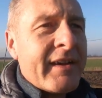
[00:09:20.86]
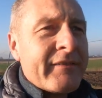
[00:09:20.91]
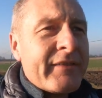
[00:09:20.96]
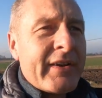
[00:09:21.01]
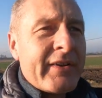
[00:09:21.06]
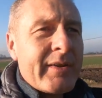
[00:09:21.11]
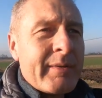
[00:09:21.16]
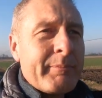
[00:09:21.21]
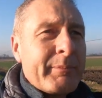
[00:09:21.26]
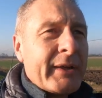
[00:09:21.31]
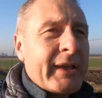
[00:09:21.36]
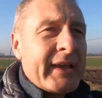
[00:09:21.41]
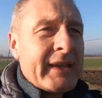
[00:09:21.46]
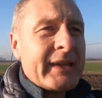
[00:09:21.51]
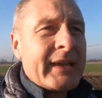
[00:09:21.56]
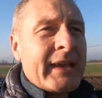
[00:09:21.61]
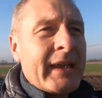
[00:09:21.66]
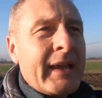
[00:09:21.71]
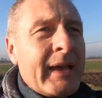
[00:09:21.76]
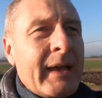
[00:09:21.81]
Very
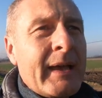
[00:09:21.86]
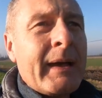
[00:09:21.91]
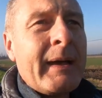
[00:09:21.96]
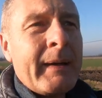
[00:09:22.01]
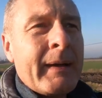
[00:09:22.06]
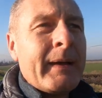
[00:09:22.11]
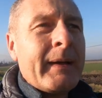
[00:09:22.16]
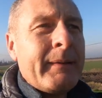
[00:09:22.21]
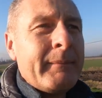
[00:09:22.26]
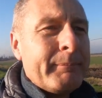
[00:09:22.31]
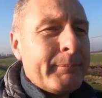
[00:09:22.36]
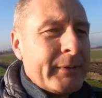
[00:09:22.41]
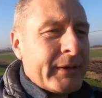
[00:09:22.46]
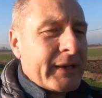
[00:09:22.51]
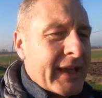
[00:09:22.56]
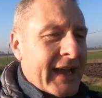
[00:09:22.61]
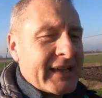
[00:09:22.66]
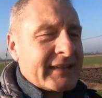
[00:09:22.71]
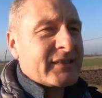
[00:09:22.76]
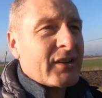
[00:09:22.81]
bleak, but
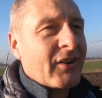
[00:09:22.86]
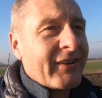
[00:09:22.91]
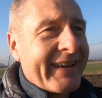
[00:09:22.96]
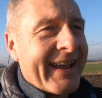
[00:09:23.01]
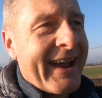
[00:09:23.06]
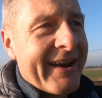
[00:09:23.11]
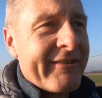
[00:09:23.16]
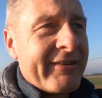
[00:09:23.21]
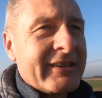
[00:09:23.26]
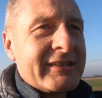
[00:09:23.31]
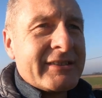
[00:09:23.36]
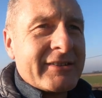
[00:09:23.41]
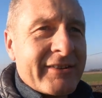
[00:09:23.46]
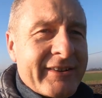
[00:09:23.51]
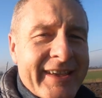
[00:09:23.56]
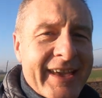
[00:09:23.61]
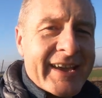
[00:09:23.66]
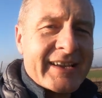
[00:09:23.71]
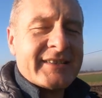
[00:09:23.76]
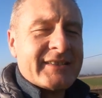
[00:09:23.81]
it has got character,
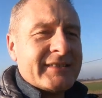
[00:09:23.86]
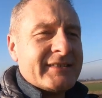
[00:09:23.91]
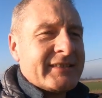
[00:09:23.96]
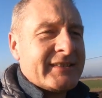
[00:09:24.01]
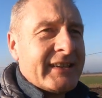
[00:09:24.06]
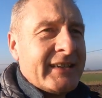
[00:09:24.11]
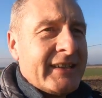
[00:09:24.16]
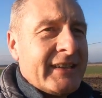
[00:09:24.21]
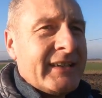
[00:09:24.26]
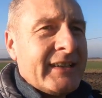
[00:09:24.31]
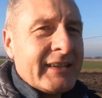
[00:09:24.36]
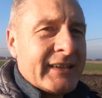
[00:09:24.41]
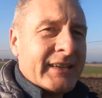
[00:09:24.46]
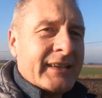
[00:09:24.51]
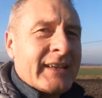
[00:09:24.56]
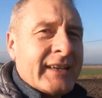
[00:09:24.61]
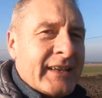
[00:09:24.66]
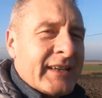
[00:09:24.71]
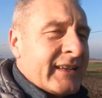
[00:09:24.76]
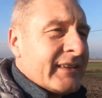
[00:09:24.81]
I guess, and
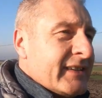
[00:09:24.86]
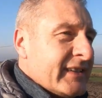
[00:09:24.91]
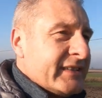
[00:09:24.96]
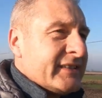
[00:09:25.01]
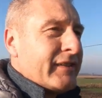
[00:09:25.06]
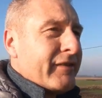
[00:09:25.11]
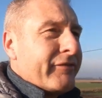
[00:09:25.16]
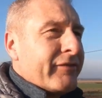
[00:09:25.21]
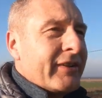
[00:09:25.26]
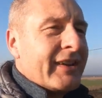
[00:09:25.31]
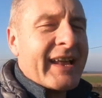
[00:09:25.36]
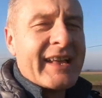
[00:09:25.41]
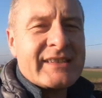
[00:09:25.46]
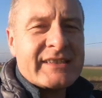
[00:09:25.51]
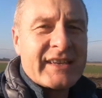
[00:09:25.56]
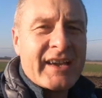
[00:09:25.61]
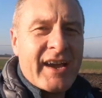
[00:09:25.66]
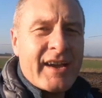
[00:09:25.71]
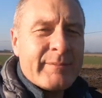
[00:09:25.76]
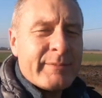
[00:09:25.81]
this different
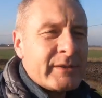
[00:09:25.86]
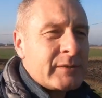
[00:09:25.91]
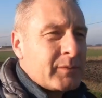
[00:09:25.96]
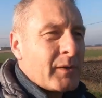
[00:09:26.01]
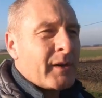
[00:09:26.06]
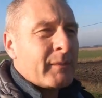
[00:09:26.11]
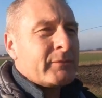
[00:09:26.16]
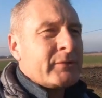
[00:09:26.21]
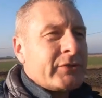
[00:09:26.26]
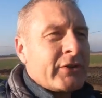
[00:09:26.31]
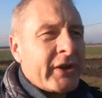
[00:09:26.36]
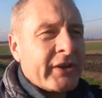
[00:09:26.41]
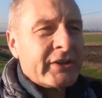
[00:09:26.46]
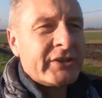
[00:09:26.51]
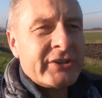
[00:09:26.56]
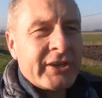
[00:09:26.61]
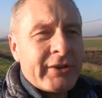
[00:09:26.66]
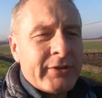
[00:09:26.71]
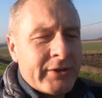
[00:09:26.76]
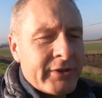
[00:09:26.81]
landscape is what I'm trying to
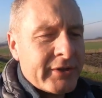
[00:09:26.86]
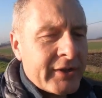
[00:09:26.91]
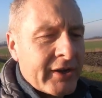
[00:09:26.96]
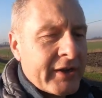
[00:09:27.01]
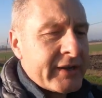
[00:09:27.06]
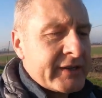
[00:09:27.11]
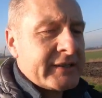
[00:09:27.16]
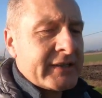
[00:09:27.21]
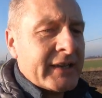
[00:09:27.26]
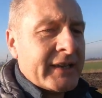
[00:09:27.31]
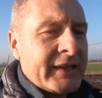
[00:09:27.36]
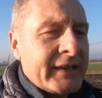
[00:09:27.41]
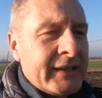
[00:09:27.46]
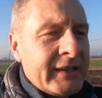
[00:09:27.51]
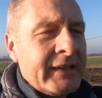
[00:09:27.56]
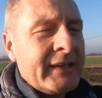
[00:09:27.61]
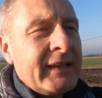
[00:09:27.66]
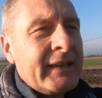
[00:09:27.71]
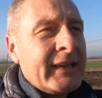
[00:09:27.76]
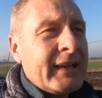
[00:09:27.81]
show you guys,
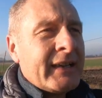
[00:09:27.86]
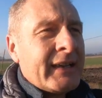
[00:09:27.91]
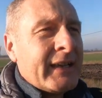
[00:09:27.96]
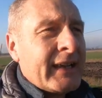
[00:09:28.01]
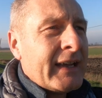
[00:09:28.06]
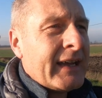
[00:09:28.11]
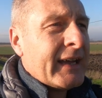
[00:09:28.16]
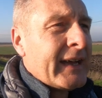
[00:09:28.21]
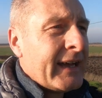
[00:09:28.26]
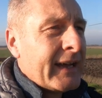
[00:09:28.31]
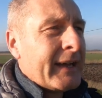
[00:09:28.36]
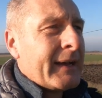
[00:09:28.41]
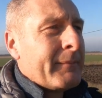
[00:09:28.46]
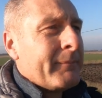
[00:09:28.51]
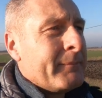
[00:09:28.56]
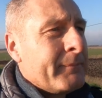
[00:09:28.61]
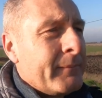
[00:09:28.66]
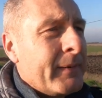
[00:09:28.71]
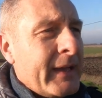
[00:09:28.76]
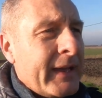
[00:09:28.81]

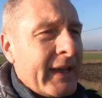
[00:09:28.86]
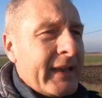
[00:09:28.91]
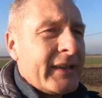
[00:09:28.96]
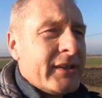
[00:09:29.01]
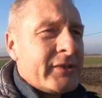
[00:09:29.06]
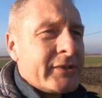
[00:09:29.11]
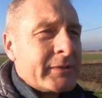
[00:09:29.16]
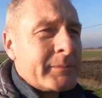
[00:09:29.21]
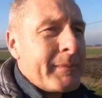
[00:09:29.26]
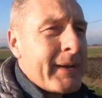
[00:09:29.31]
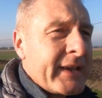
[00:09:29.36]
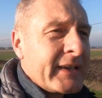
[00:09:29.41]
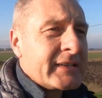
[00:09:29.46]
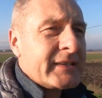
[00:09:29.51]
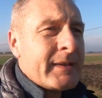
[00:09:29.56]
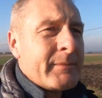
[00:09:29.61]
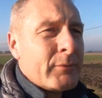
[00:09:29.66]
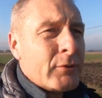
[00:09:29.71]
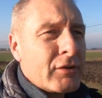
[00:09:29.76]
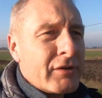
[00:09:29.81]
and it just
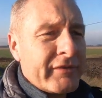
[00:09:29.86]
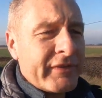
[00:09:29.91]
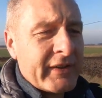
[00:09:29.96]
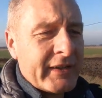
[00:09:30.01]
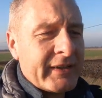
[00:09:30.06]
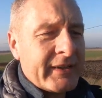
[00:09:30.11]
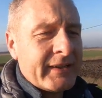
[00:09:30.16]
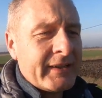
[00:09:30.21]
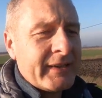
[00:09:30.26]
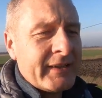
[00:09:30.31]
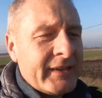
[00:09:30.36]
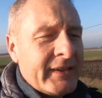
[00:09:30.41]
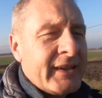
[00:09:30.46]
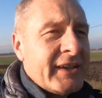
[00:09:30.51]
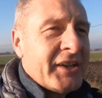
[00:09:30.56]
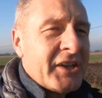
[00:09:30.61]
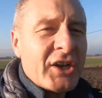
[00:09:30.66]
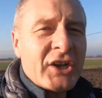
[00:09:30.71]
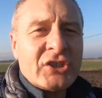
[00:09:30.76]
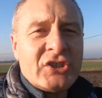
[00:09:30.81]
makes it more of a
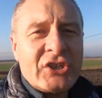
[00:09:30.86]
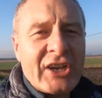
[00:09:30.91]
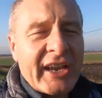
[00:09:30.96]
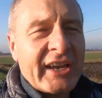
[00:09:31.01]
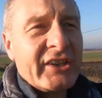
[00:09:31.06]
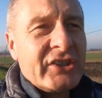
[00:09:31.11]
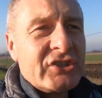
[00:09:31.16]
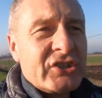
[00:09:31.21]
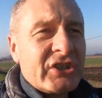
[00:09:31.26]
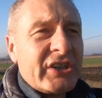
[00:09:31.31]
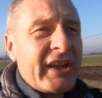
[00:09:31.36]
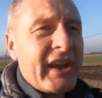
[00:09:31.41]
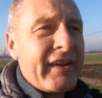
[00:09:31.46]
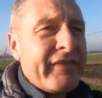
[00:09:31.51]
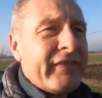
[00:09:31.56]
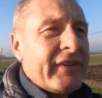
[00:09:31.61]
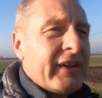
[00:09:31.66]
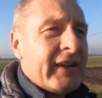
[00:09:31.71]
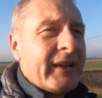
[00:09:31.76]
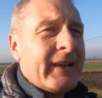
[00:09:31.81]
challenge and an
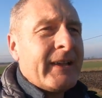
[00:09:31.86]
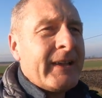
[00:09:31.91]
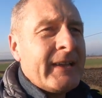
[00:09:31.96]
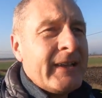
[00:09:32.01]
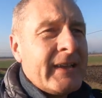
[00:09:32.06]
effort